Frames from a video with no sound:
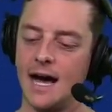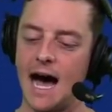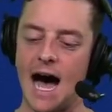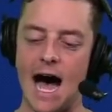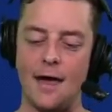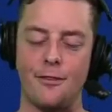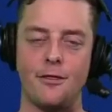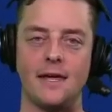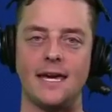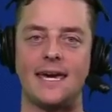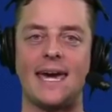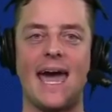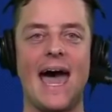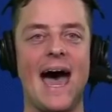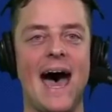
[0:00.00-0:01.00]
I think
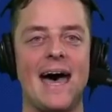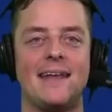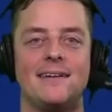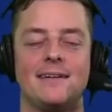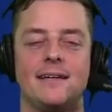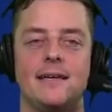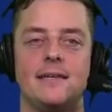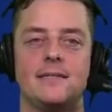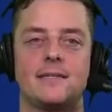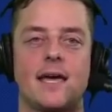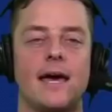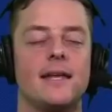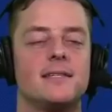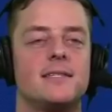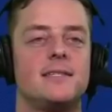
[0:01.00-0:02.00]
KAT is
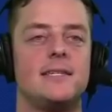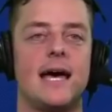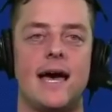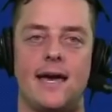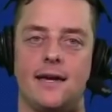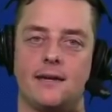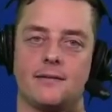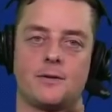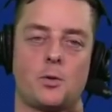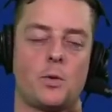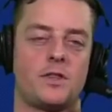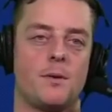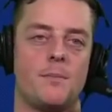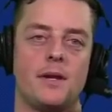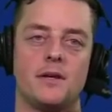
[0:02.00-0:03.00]
going to stay
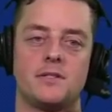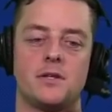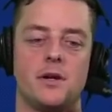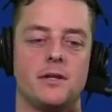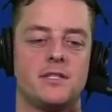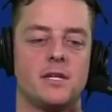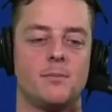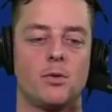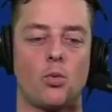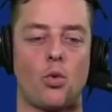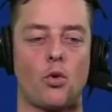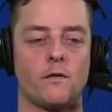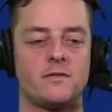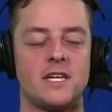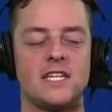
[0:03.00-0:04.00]
with the Minnesota
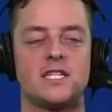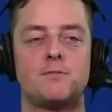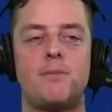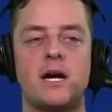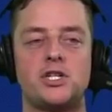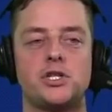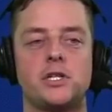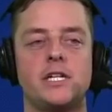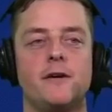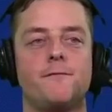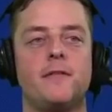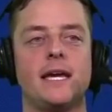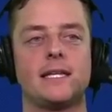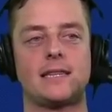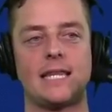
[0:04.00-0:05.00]
Timberwolves, especially if
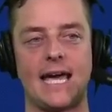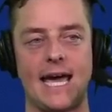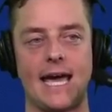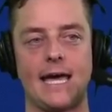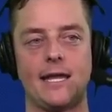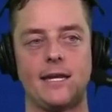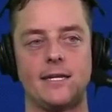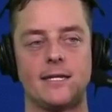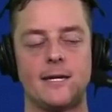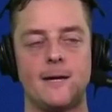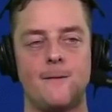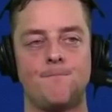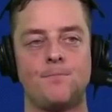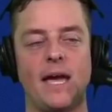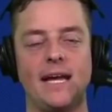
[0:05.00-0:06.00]
they land
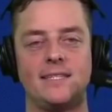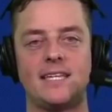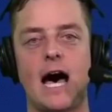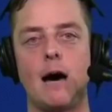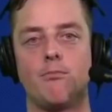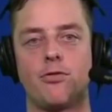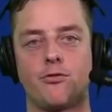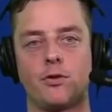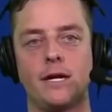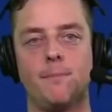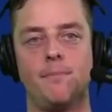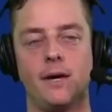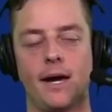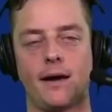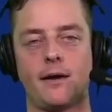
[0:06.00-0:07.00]
a top three
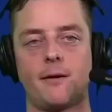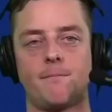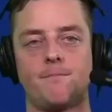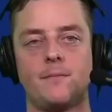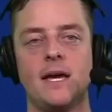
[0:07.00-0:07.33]
pick.